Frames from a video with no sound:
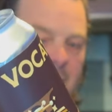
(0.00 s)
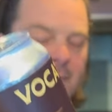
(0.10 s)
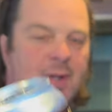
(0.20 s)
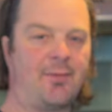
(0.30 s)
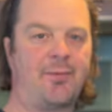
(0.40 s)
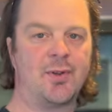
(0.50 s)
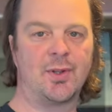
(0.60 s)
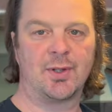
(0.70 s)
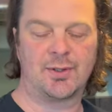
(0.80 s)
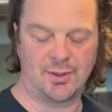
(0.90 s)
Without further
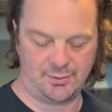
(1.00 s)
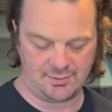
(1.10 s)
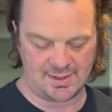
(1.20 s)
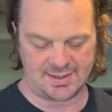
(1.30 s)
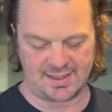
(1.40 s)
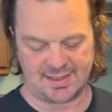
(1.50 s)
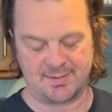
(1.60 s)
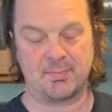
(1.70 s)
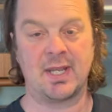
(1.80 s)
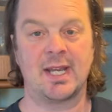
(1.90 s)
ado, let's get this
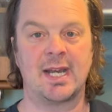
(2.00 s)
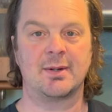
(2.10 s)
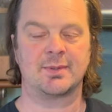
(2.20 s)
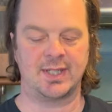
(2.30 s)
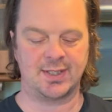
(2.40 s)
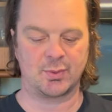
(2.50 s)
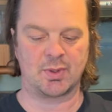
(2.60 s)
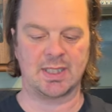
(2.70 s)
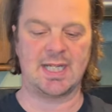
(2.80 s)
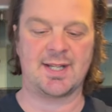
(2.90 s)
beer out into a
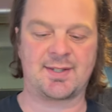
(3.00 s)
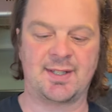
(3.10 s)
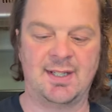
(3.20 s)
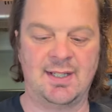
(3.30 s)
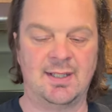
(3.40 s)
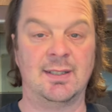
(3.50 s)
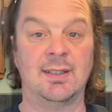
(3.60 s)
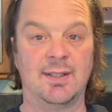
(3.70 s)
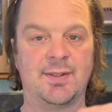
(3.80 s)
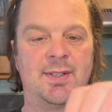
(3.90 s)
glass
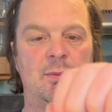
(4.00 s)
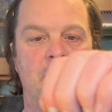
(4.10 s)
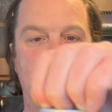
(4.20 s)
and see what we